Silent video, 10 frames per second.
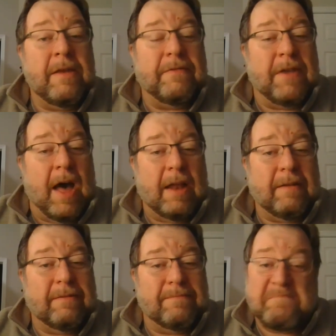If
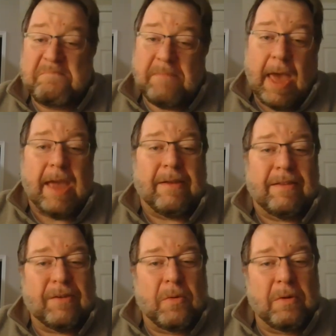not, hey,
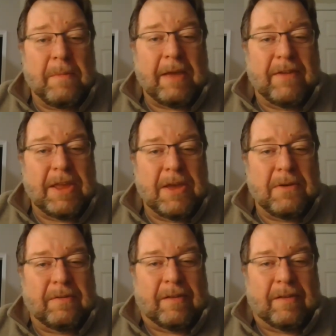it's cool to make videos